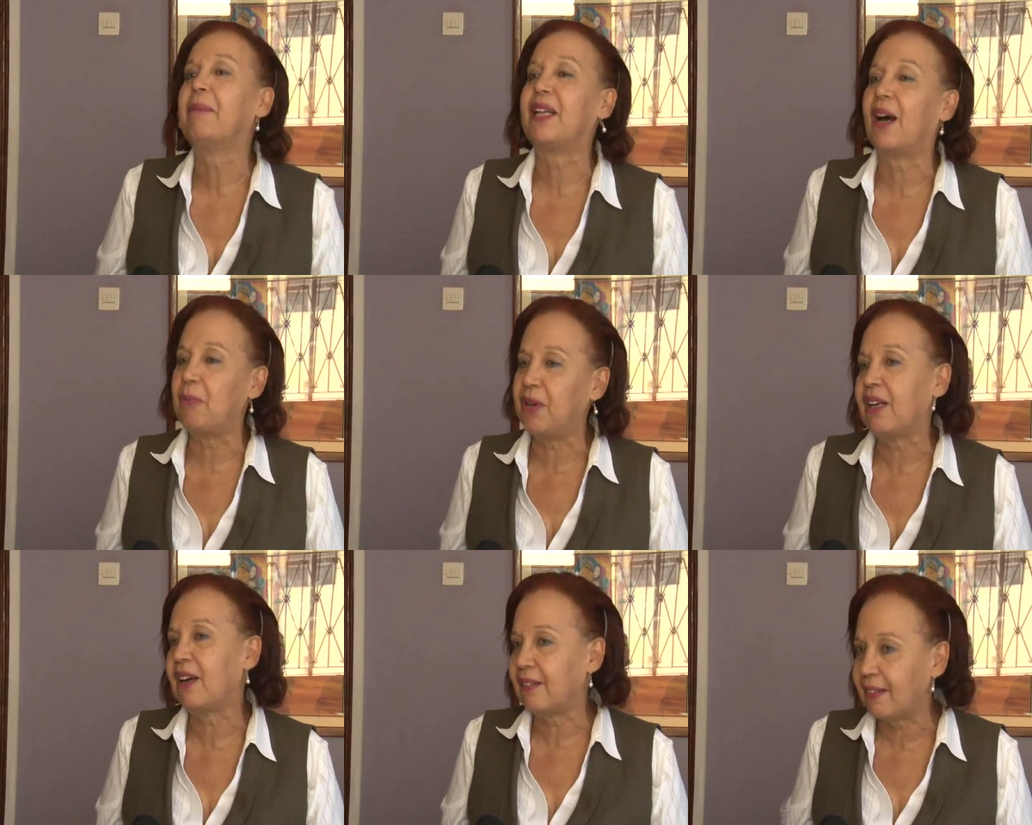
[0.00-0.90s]
but how
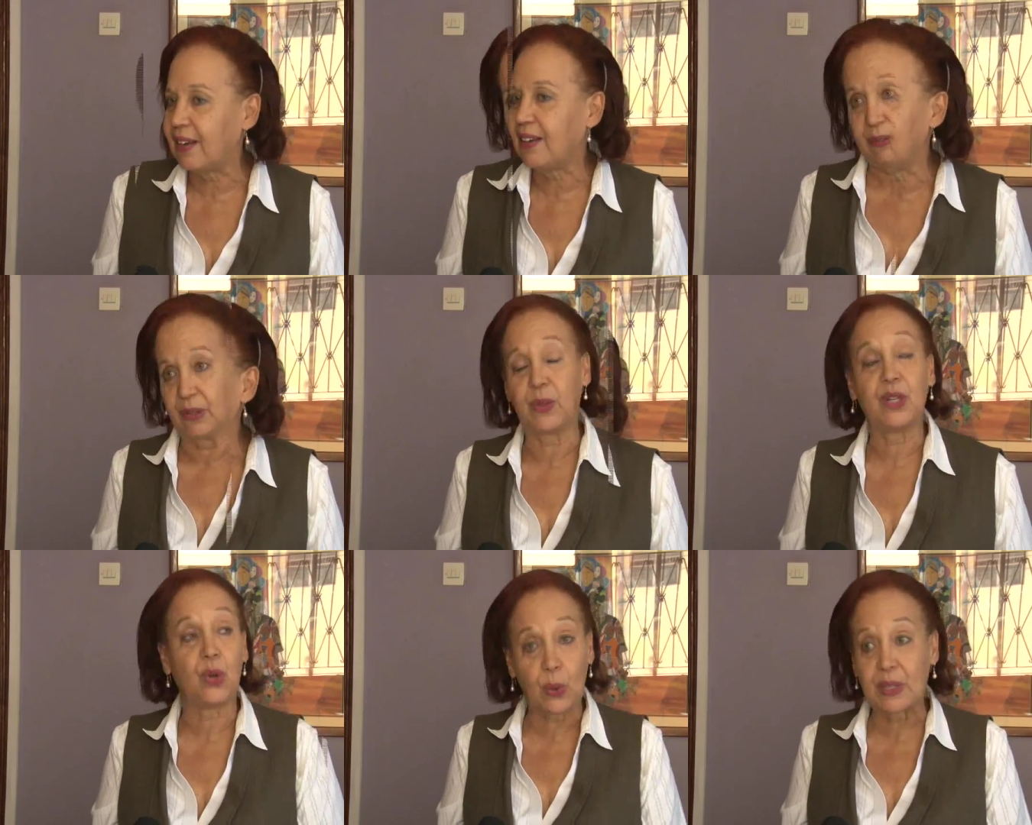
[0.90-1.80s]
many are they? We
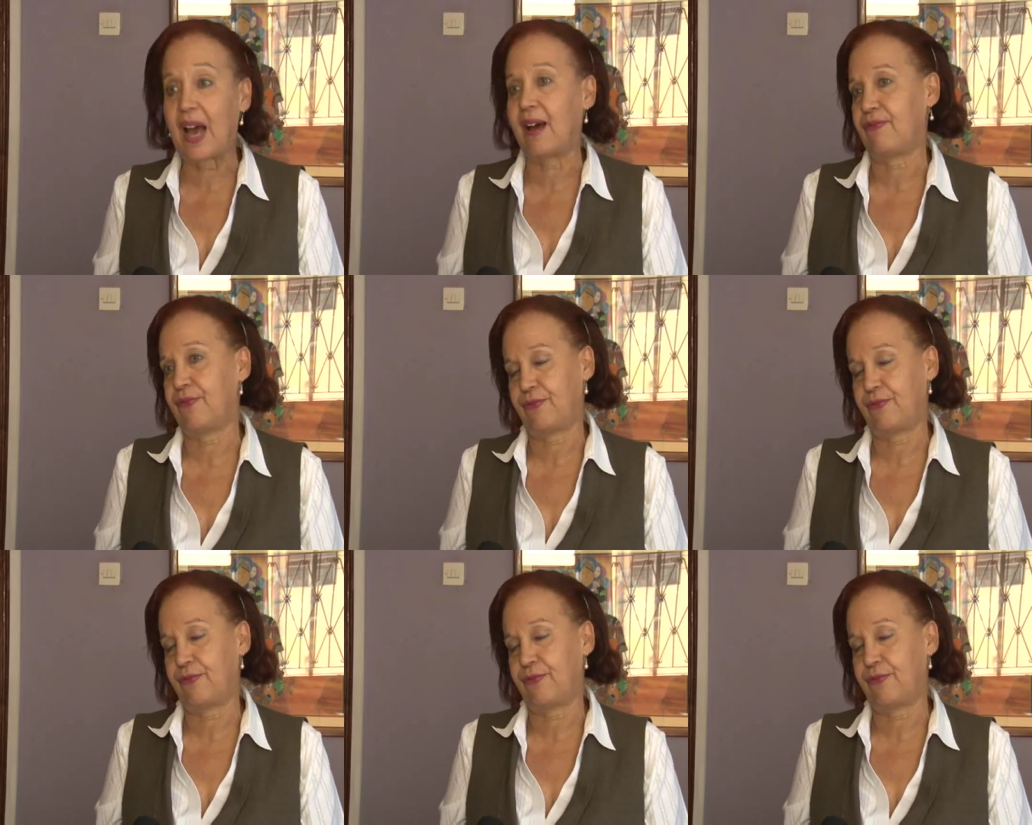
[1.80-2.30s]
don't have